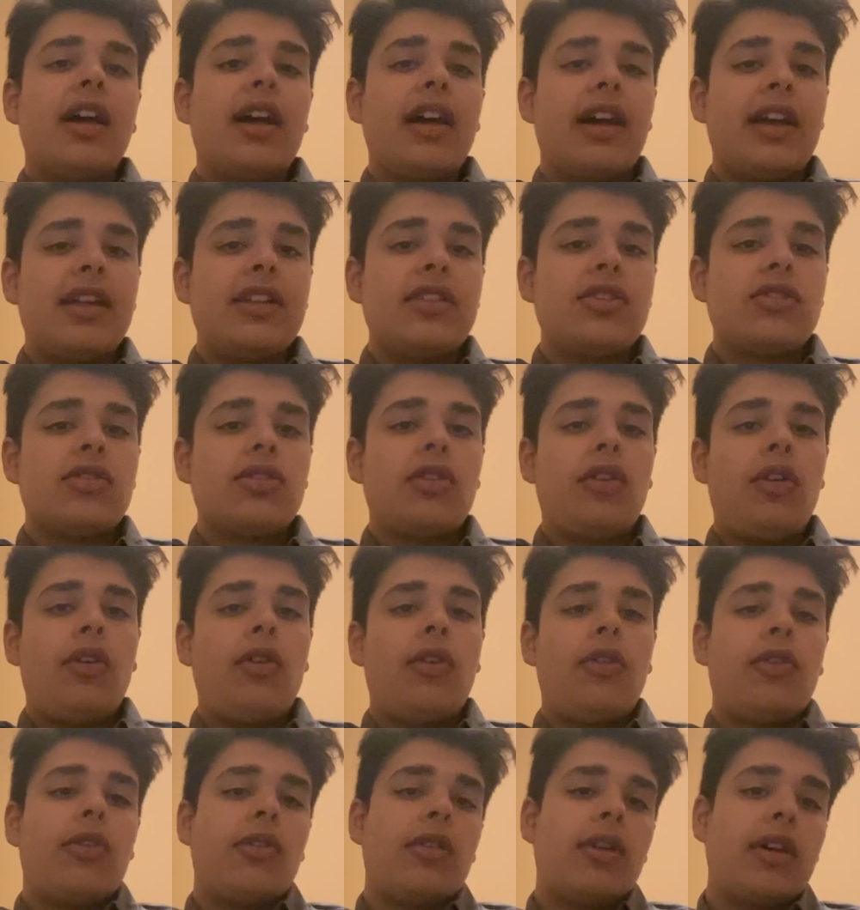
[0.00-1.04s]
And
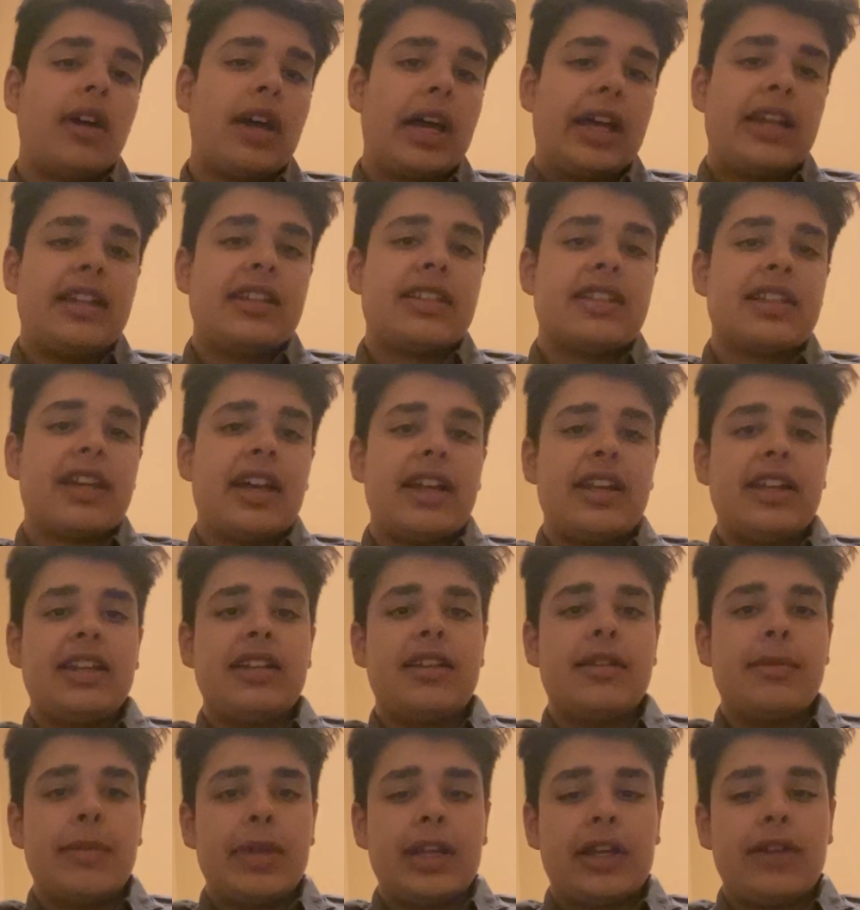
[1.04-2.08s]
so I decided
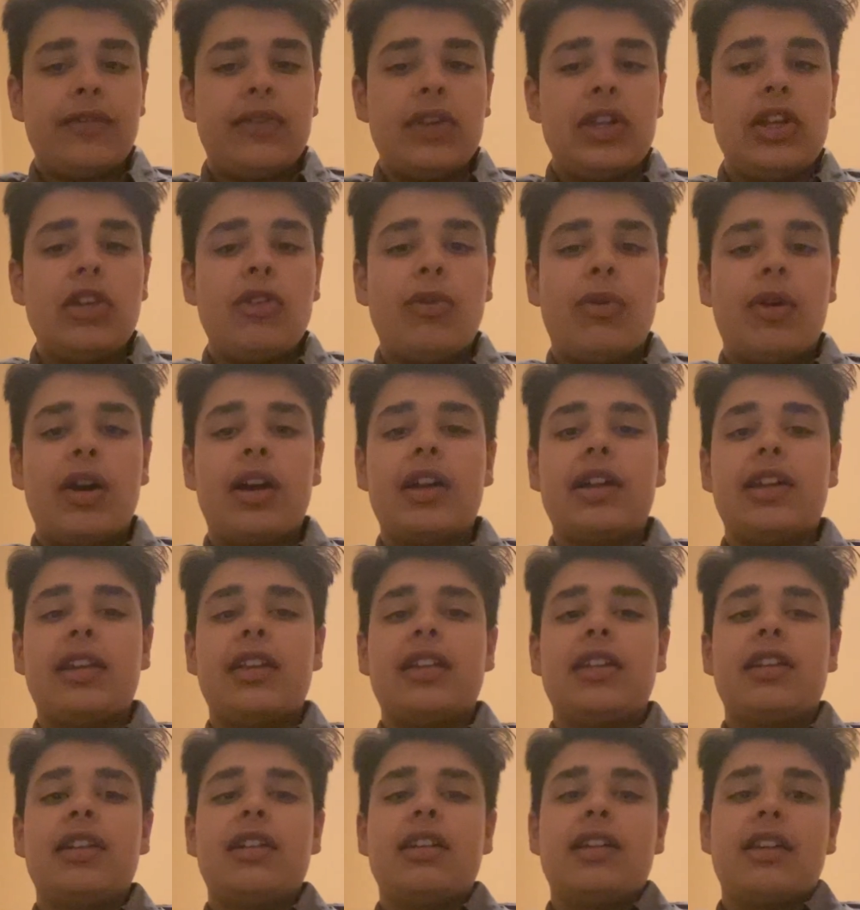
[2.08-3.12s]
to make a video on it
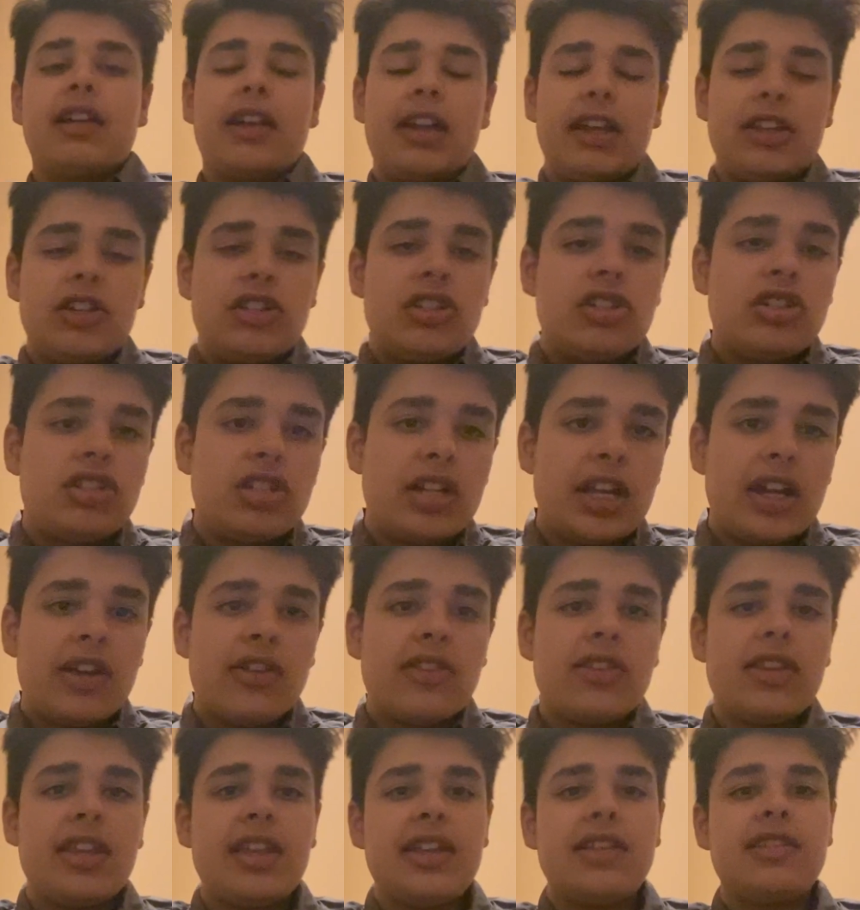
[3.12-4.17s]
and share
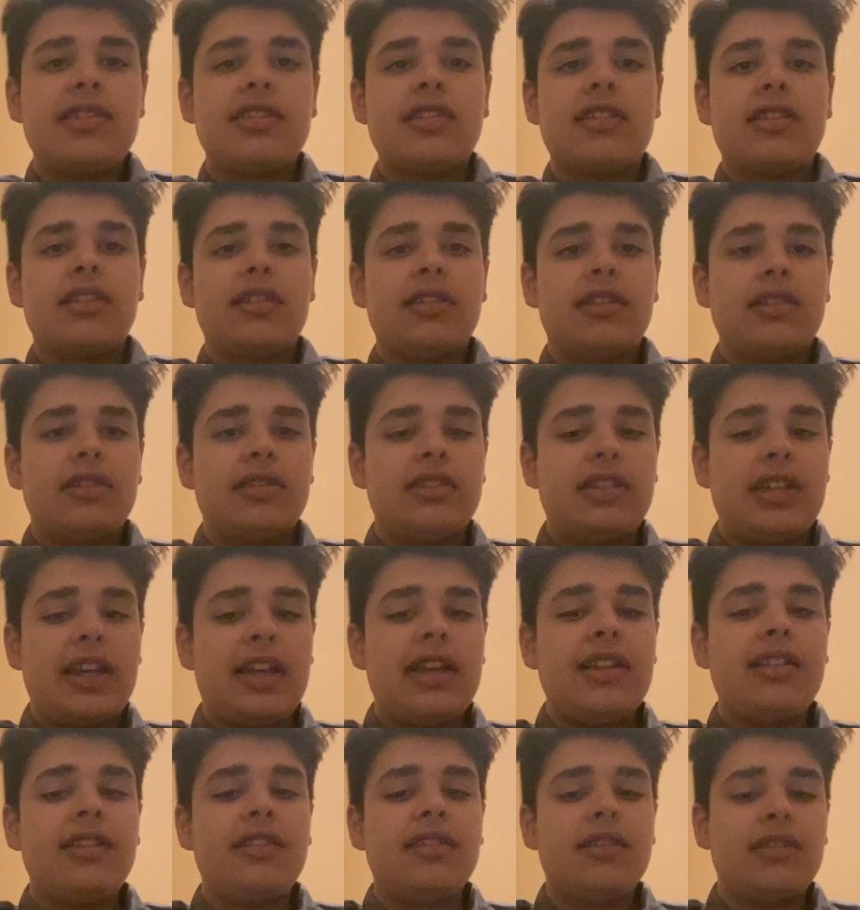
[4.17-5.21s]
this
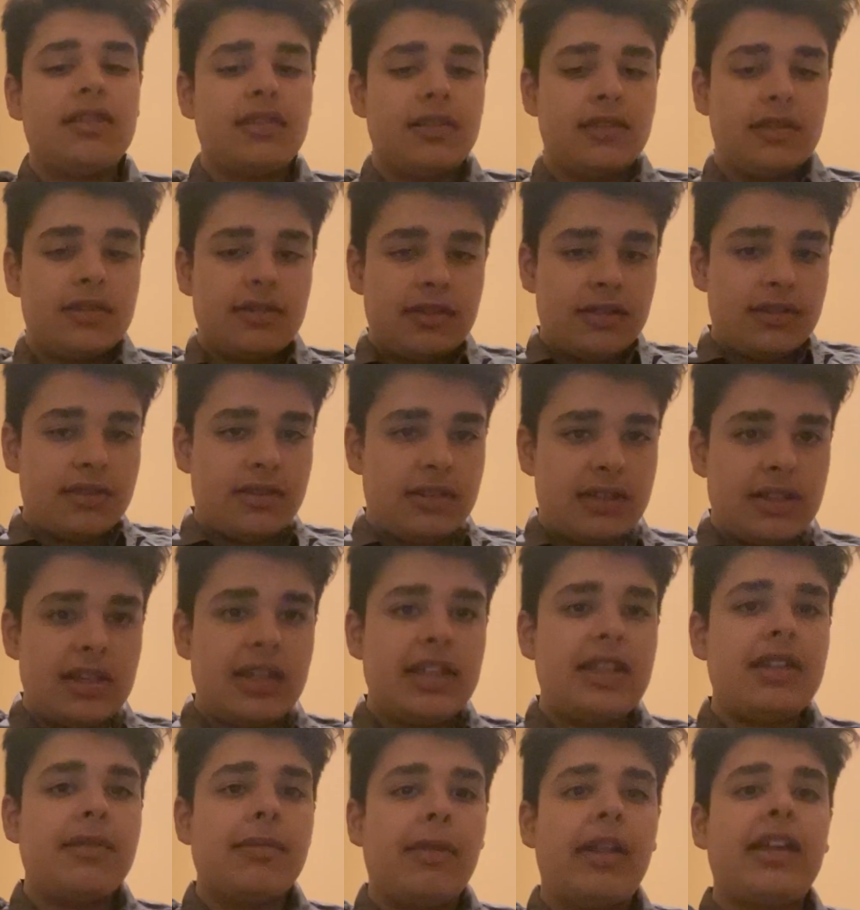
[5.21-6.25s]
10
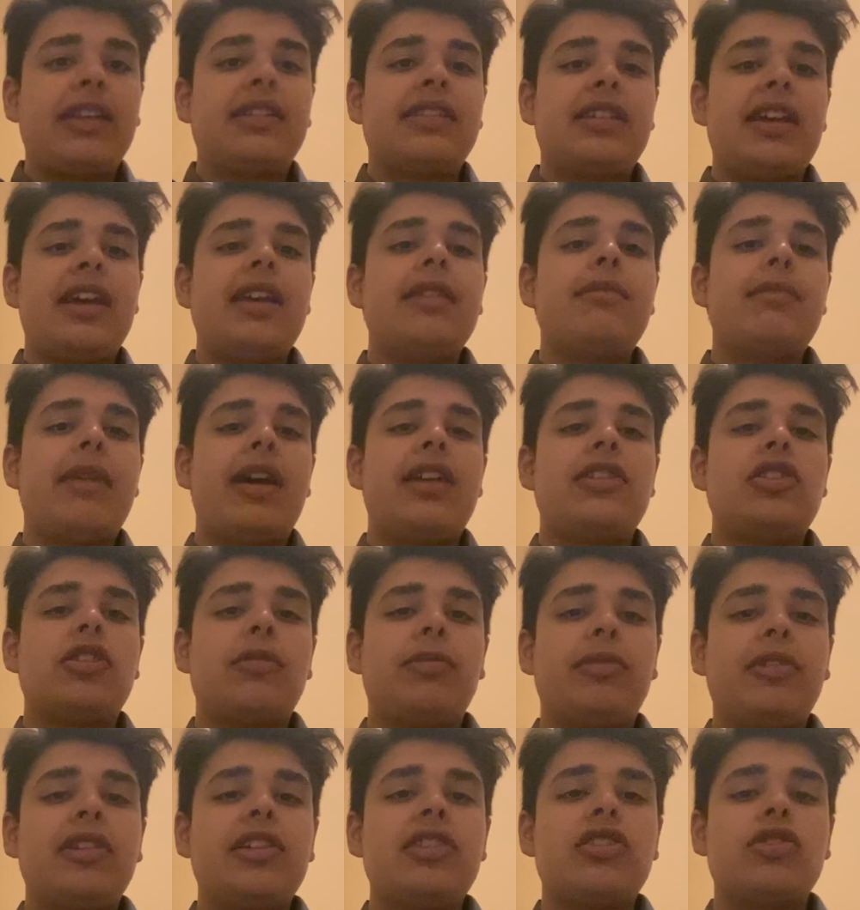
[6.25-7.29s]
team, like 10
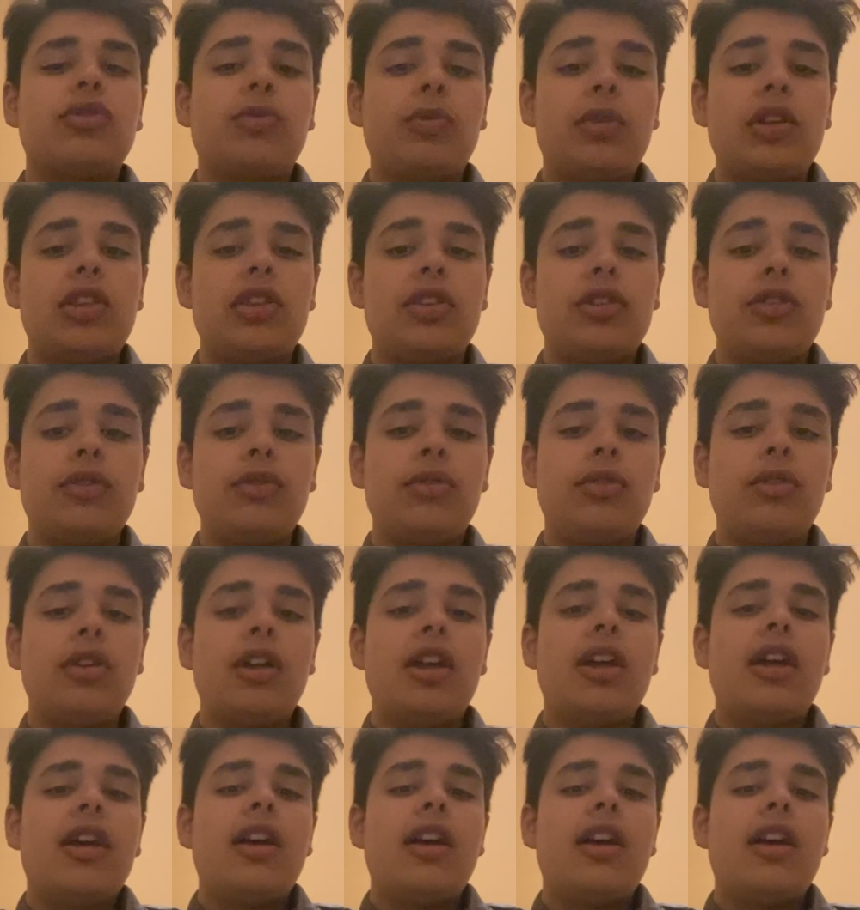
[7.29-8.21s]
matchup list with you.